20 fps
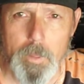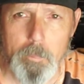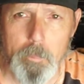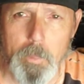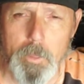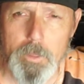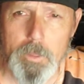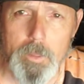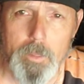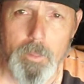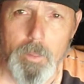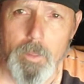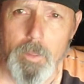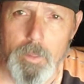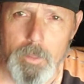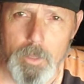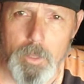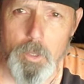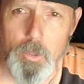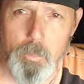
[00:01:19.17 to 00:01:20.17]
put
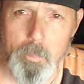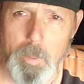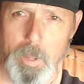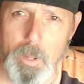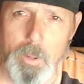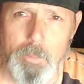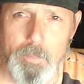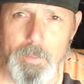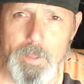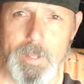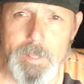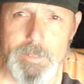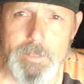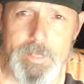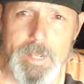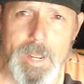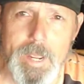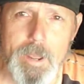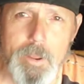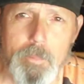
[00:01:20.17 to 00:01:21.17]
those metal things
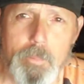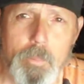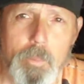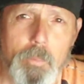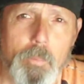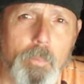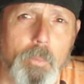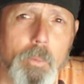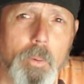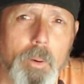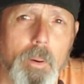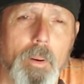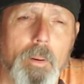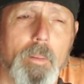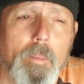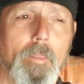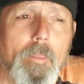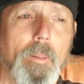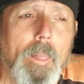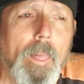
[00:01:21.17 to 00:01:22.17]
down before
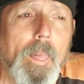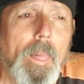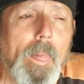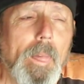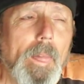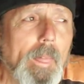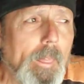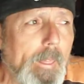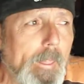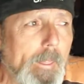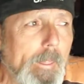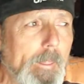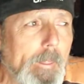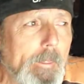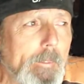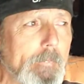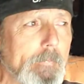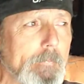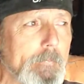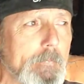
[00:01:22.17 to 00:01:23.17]

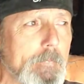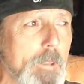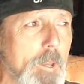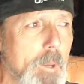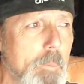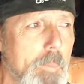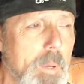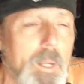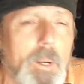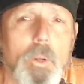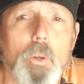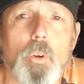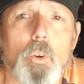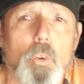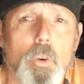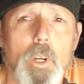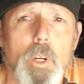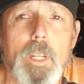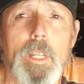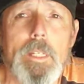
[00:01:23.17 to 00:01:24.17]
the metal
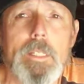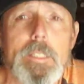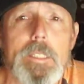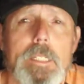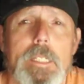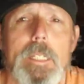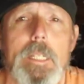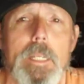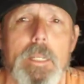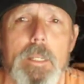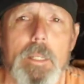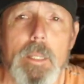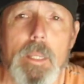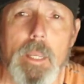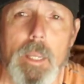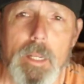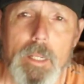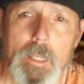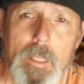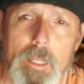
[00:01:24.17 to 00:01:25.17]
grids,
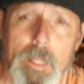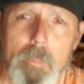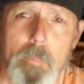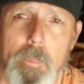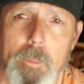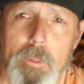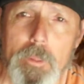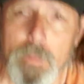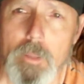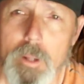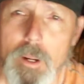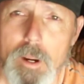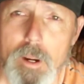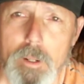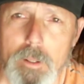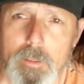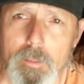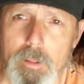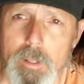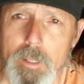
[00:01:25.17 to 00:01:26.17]
and then they put their
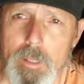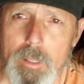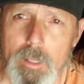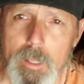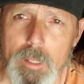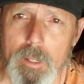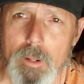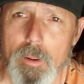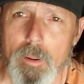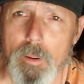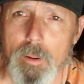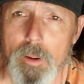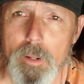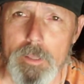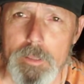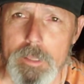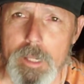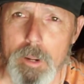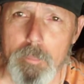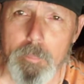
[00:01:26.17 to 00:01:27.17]
concrete, you know, on
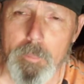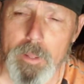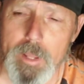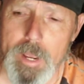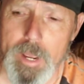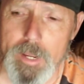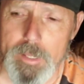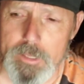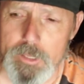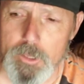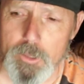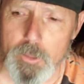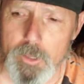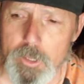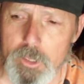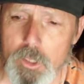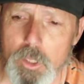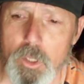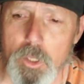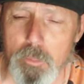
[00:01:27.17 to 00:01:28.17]
top of that, so
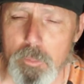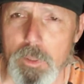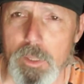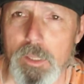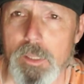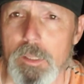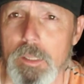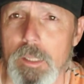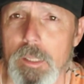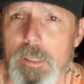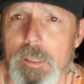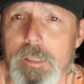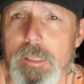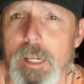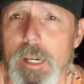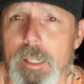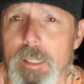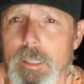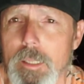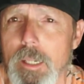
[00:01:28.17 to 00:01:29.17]
it's going to be on the
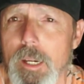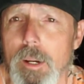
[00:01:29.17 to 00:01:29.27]
inside of the